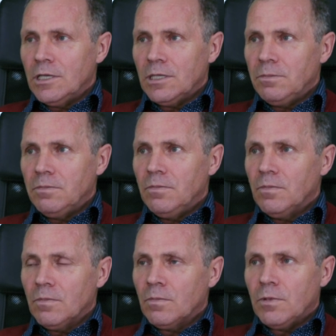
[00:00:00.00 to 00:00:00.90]
some
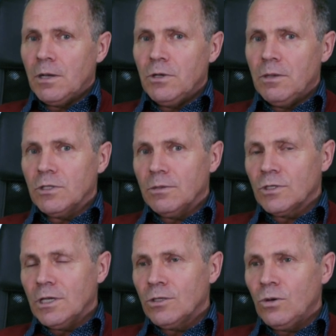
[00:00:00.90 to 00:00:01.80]
problems with the
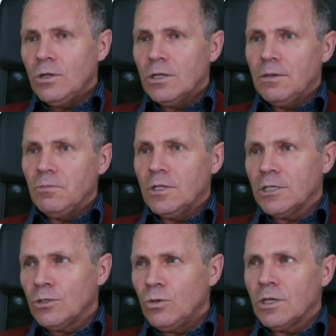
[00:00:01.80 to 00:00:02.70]
controller or
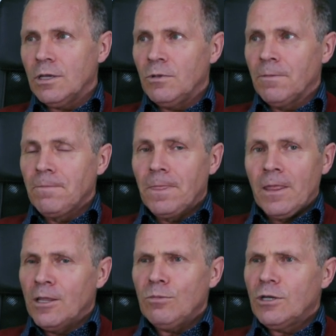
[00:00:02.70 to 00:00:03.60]
settings,
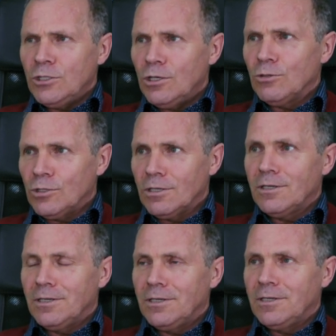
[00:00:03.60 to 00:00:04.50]
they can
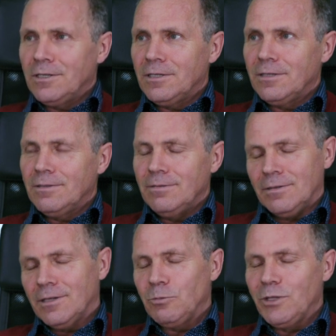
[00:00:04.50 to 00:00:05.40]
contact
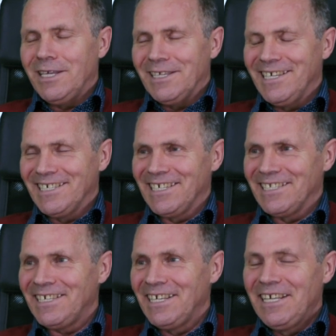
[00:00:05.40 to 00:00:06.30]
even
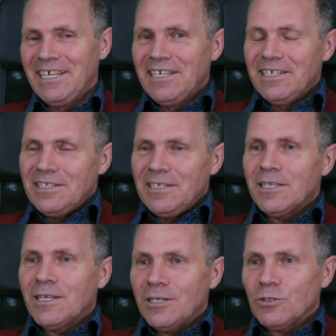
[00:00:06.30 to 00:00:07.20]
me. I do
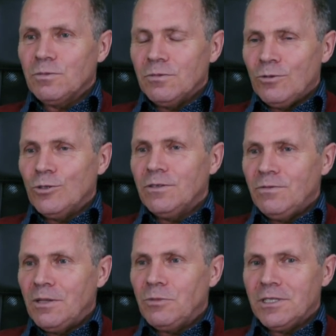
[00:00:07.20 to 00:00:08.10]
not refuse to help,
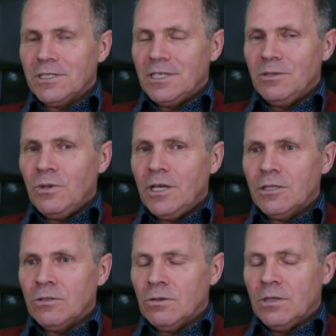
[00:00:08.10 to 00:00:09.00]
although it
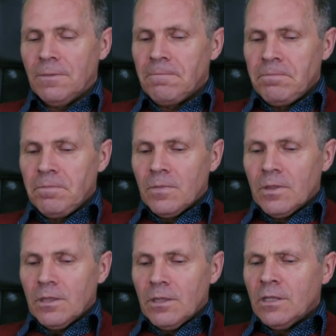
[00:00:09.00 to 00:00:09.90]
takes time, but
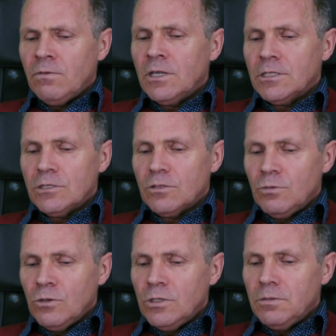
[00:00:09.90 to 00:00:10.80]
it is
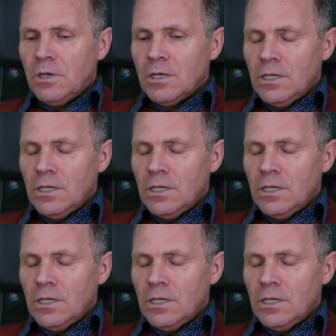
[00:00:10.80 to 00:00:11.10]
important to make